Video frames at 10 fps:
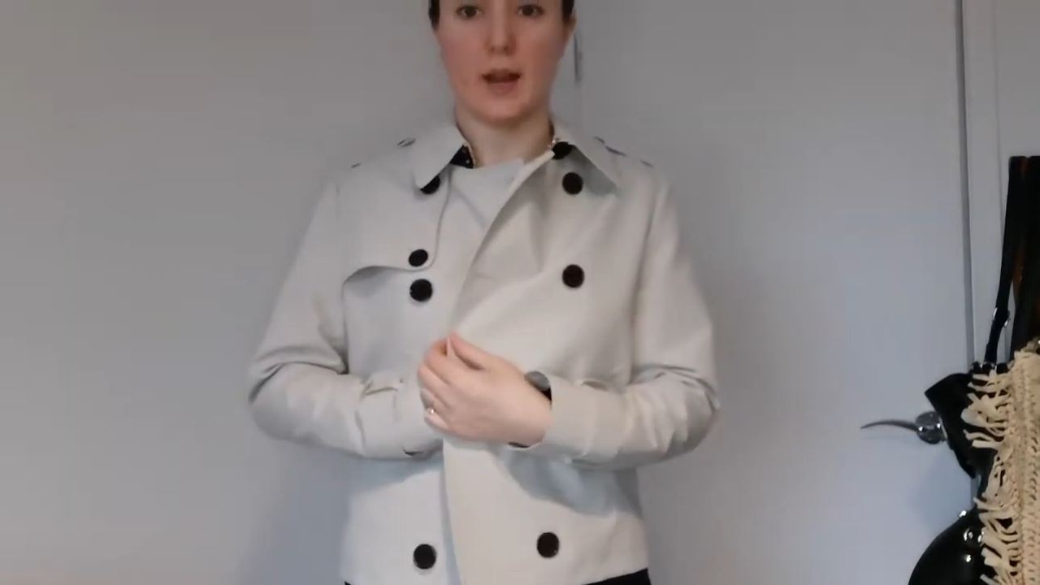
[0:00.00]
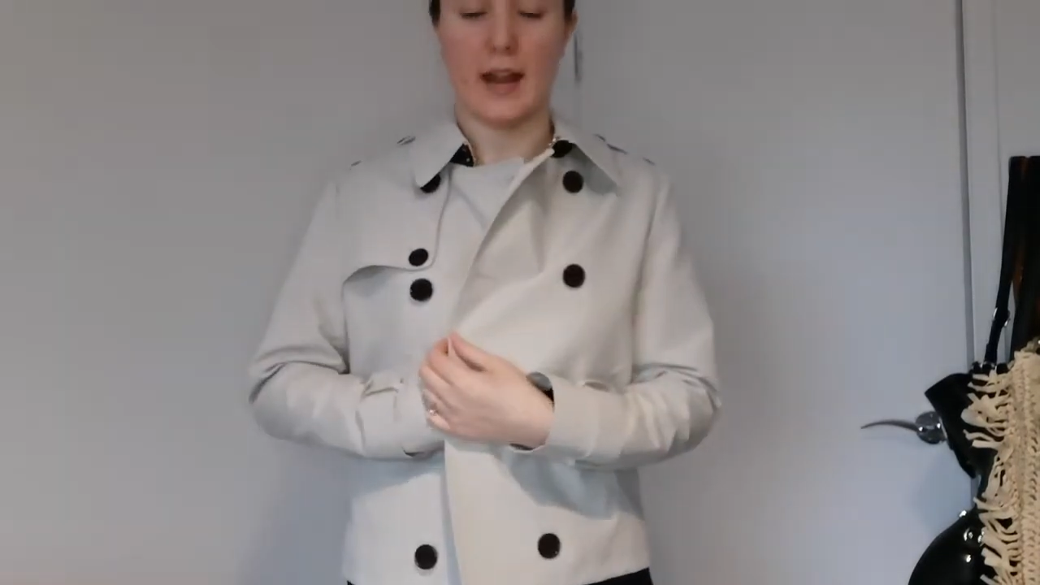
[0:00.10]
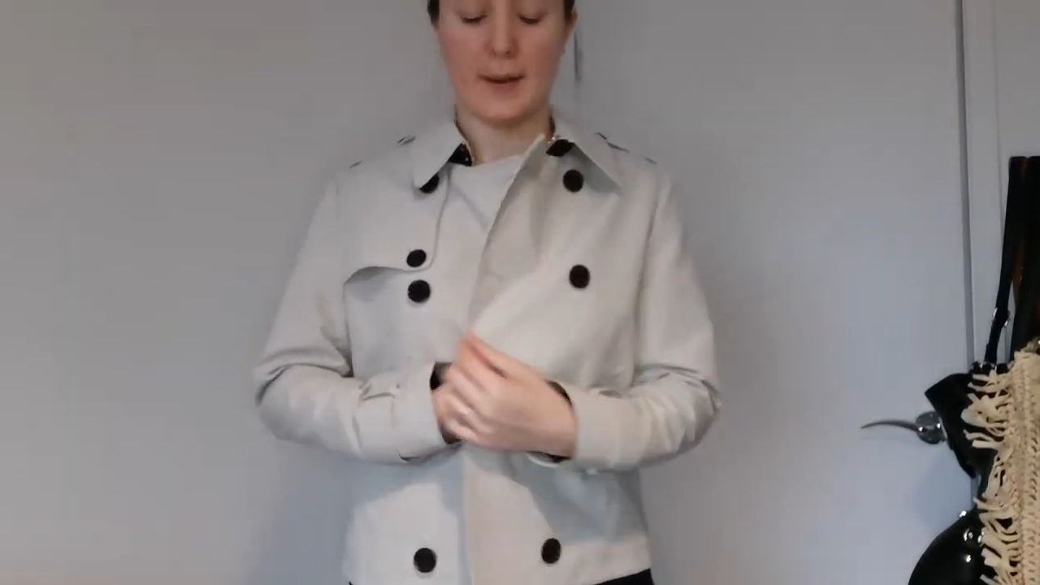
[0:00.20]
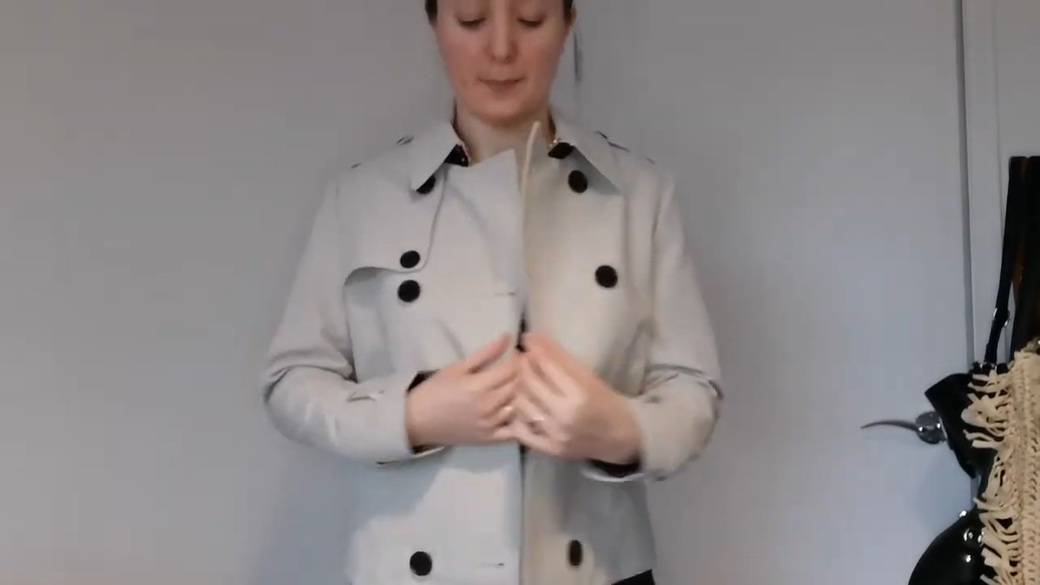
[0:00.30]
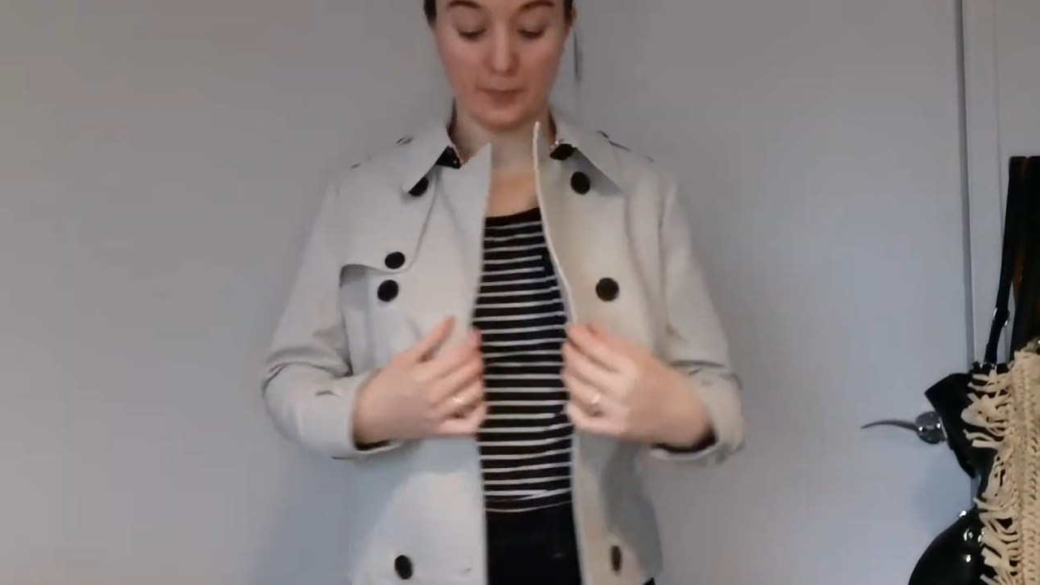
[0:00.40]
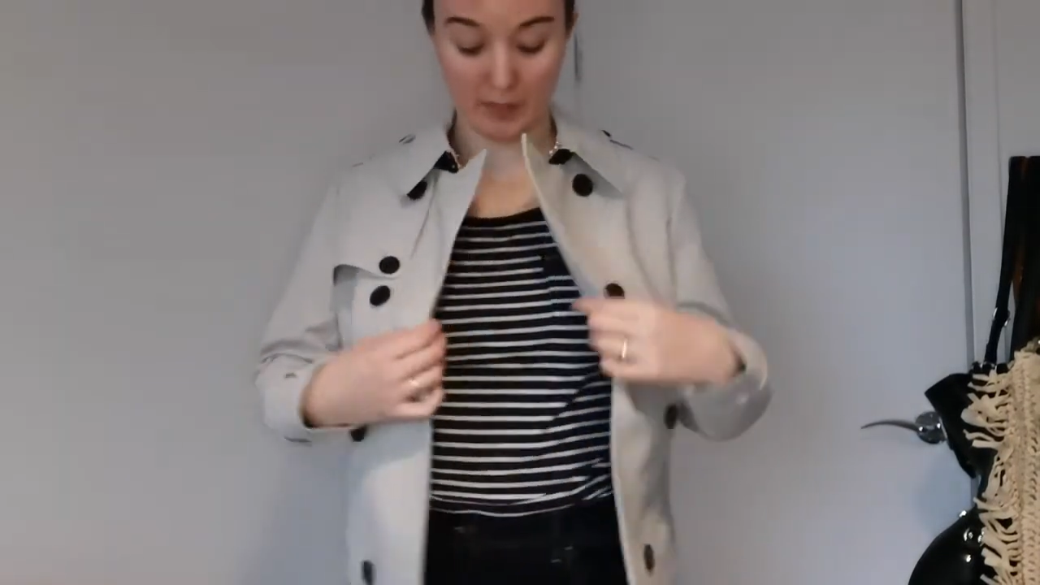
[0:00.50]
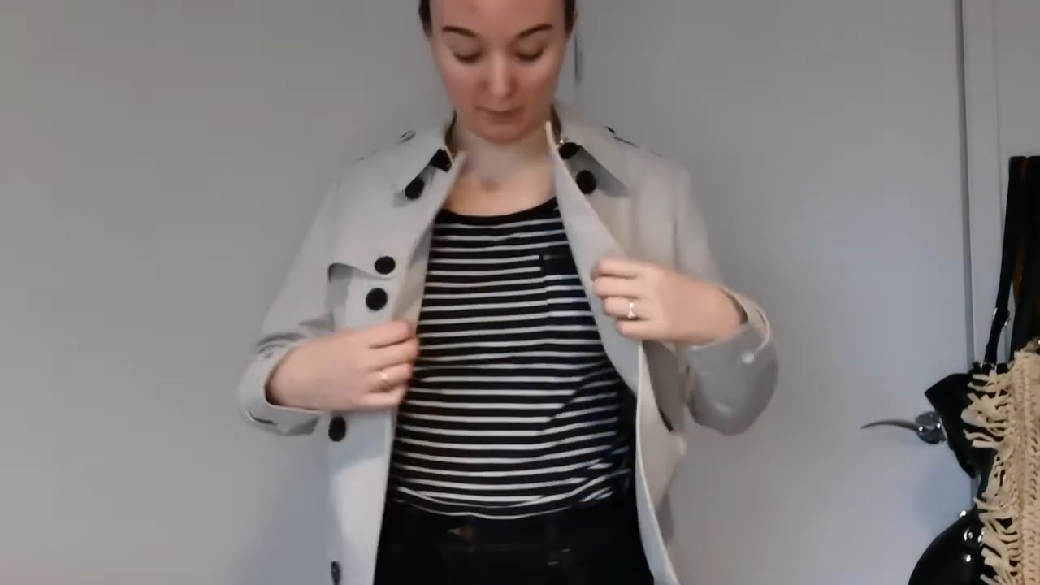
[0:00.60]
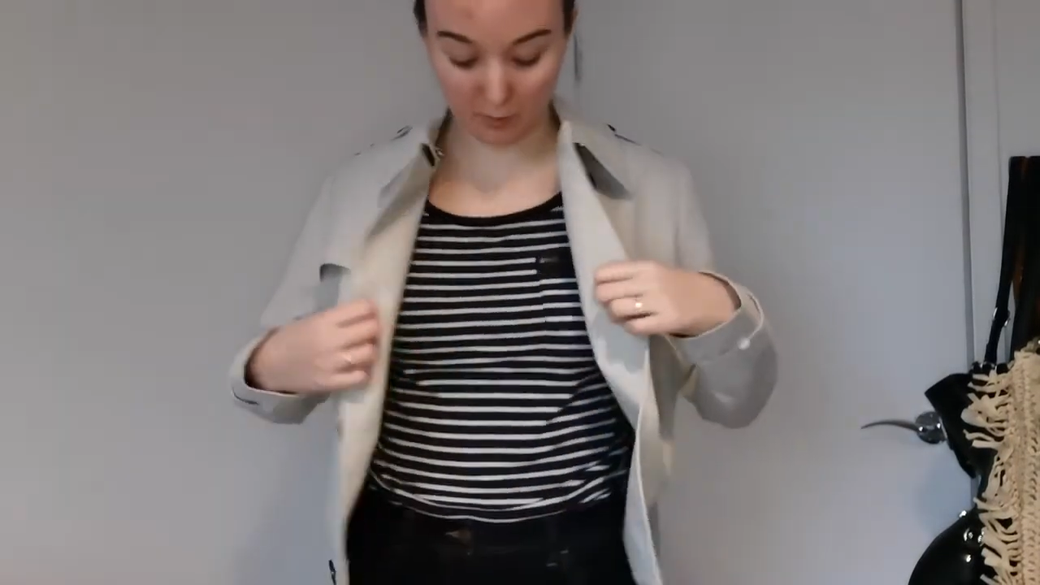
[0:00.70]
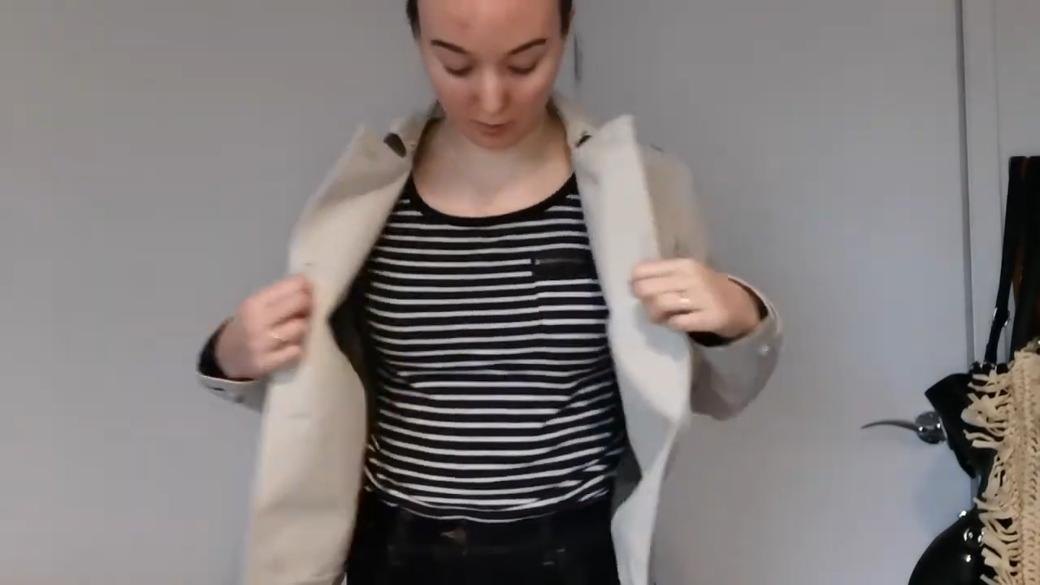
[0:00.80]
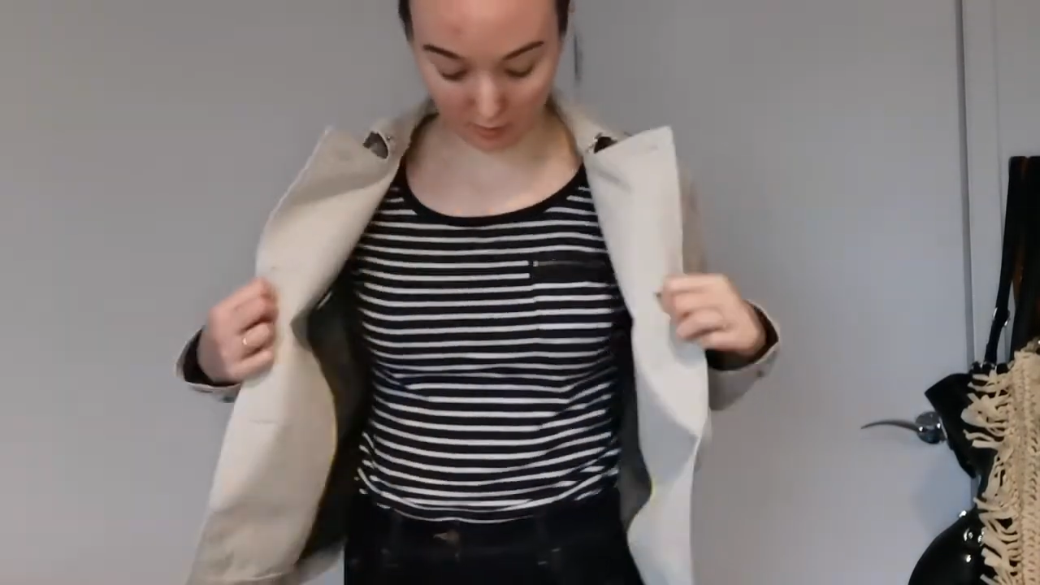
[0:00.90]
way. And
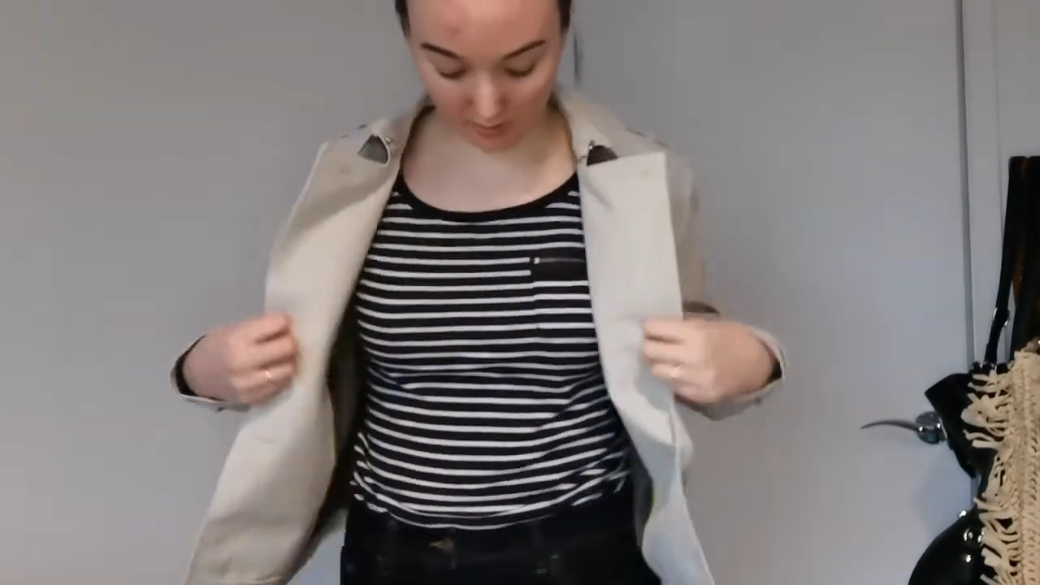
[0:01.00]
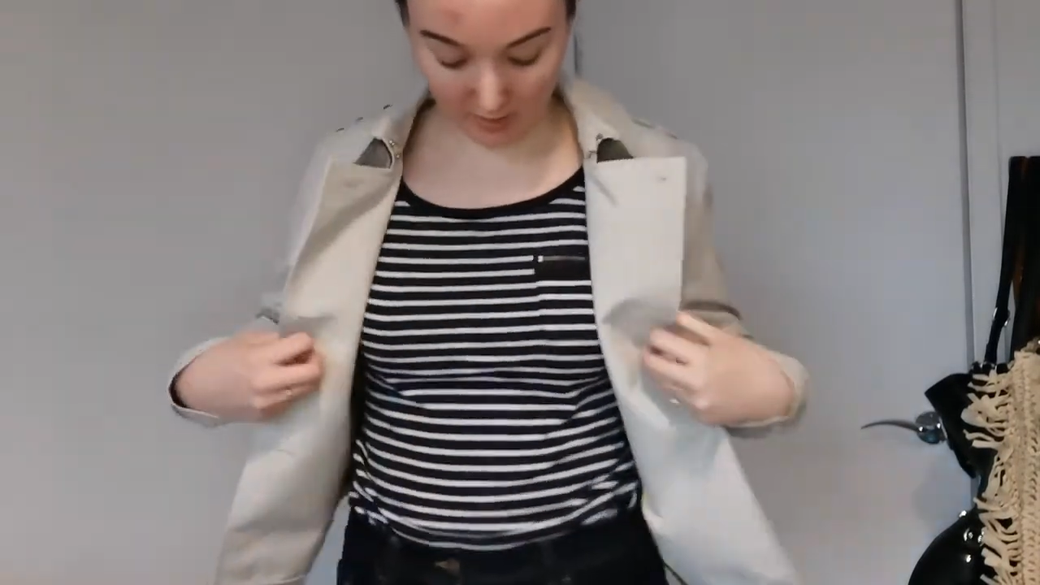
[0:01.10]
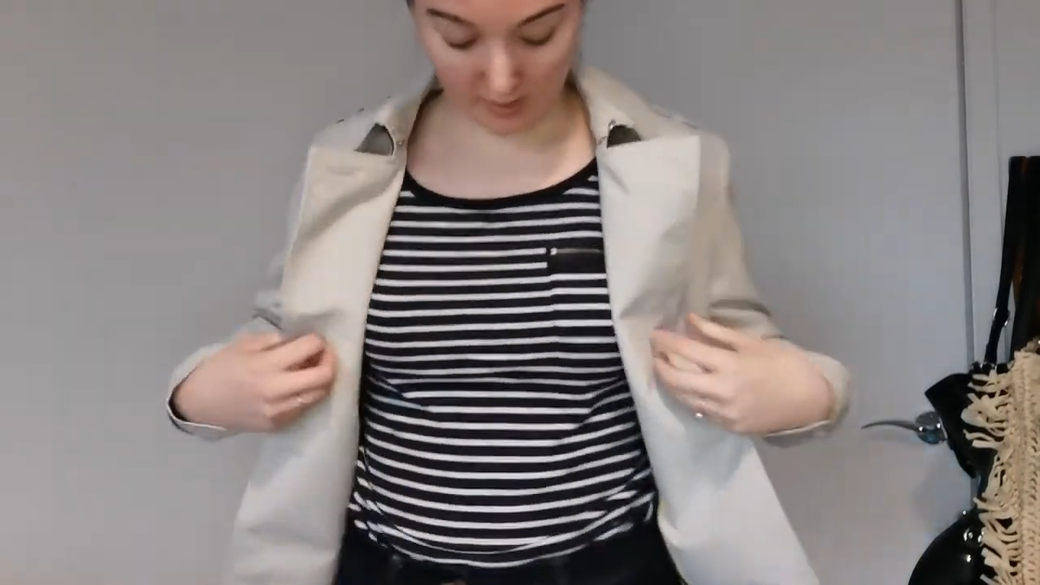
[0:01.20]
I've just